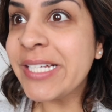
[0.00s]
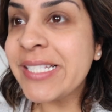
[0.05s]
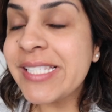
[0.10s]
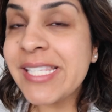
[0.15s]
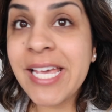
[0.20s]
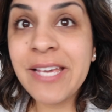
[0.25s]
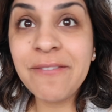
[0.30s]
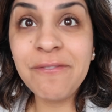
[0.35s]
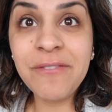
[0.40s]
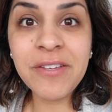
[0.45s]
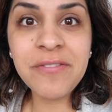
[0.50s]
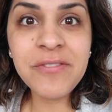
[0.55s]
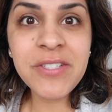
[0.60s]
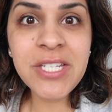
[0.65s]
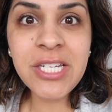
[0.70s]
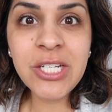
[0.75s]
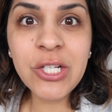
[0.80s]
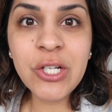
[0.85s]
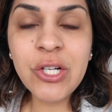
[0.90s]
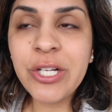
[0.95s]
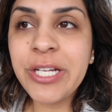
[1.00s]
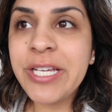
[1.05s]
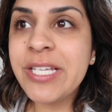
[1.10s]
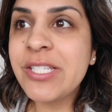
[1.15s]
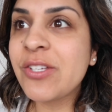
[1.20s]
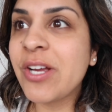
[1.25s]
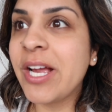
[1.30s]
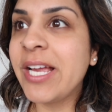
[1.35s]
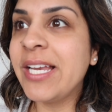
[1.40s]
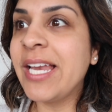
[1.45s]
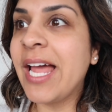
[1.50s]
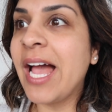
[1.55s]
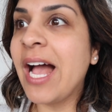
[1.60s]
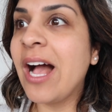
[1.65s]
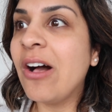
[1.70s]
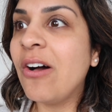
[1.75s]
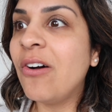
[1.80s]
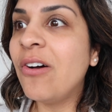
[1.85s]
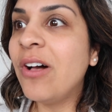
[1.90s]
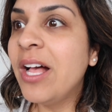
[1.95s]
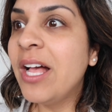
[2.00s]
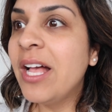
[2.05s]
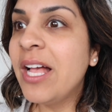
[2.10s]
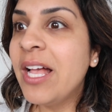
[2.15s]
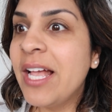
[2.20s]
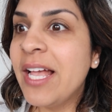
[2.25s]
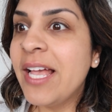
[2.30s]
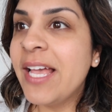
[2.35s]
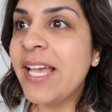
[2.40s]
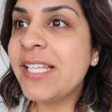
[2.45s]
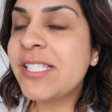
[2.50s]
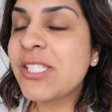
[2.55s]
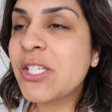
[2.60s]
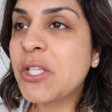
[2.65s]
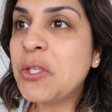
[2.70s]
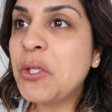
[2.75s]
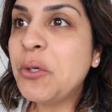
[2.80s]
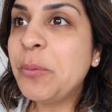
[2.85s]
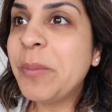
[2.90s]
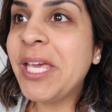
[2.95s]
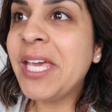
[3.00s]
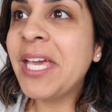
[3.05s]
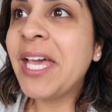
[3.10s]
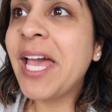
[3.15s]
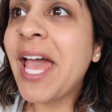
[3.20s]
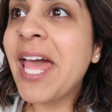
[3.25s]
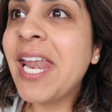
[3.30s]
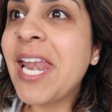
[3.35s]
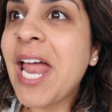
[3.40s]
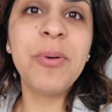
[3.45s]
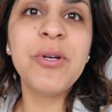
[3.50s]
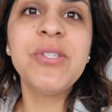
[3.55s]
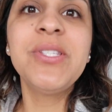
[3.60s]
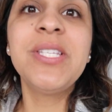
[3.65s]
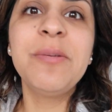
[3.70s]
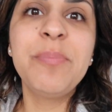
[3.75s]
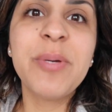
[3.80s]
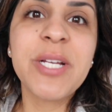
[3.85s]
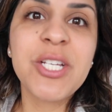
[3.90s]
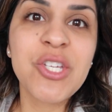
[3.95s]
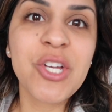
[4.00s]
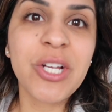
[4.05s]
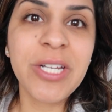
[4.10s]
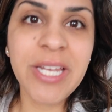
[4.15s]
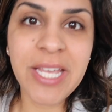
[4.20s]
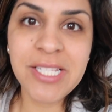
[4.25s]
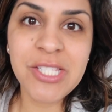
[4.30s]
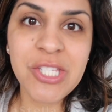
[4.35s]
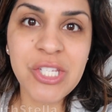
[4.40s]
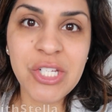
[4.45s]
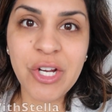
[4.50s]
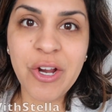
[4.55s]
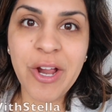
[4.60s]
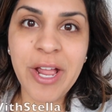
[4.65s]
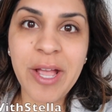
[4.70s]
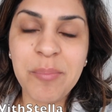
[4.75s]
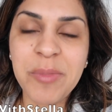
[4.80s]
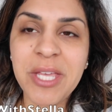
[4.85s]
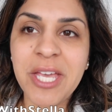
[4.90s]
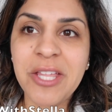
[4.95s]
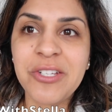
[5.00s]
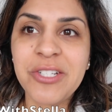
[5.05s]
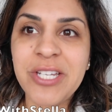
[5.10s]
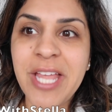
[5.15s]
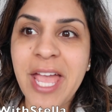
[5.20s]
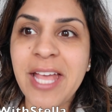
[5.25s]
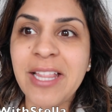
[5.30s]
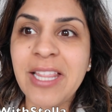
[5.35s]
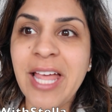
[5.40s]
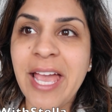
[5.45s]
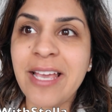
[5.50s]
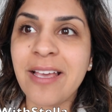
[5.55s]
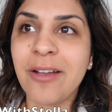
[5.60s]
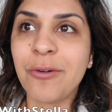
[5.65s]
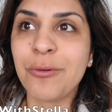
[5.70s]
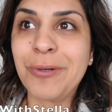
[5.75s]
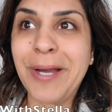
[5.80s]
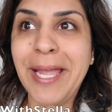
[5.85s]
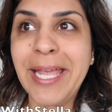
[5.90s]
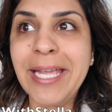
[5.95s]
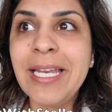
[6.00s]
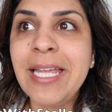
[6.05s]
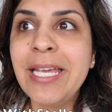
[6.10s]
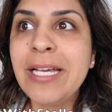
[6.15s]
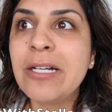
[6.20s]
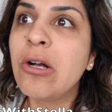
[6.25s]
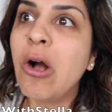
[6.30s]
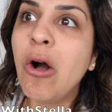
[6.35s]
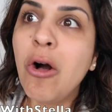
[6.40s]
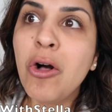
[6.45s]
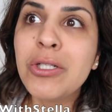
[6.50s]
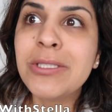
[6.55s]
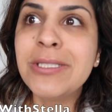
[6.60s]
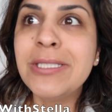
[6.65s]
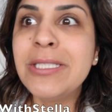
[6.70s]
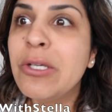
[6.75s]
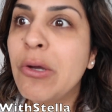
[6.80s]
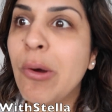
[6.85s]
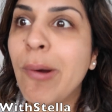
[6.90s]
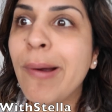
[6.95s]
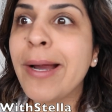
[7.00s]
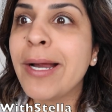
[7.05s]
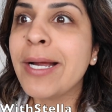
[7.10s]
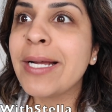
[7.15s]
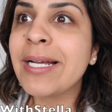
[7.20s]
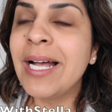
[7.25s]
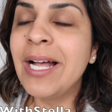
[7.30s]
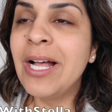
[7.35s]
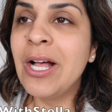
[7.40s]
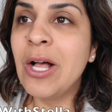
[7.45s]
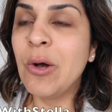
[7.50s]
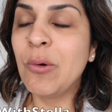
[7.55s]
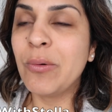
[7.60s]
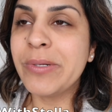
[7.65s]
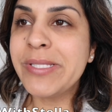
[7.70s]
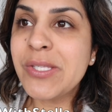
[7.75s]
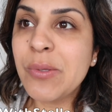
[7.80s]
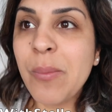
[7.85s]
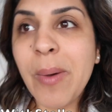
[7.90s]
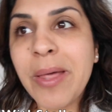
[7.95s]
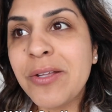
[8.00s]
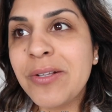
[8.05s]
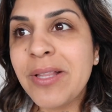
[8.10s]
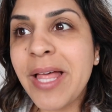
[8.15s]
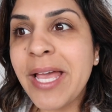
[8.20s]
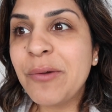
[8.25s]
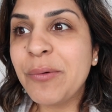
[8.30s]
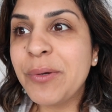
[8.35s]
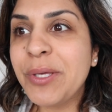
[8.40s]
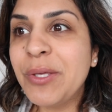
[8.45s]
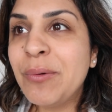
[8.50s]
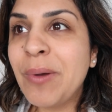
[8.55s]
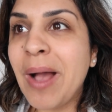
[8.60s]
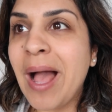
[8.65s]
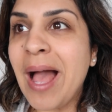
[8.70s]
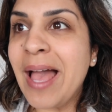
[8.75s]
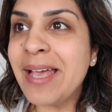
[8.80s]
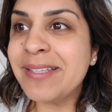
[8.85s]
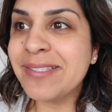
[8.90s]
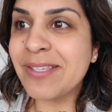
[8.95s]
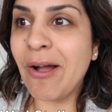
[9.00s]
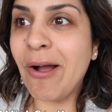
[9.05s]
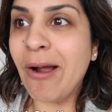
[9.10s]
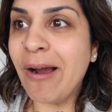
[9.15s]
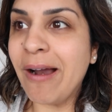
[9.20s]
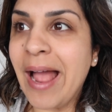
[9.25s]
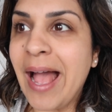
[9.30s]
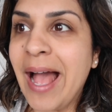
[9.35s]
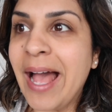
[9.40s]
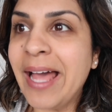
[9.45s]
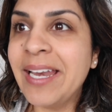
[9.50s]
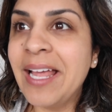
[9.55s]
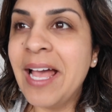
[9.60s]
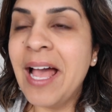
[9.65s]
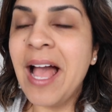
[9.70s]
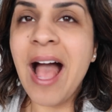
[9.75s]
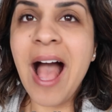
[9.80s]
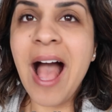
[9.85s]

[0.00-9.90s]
It's like 50 degrees right now. It's gloomy. And I posted a picture on Instagram the other day, like, rainy and cold in New York. What's the weather like where you guys are at?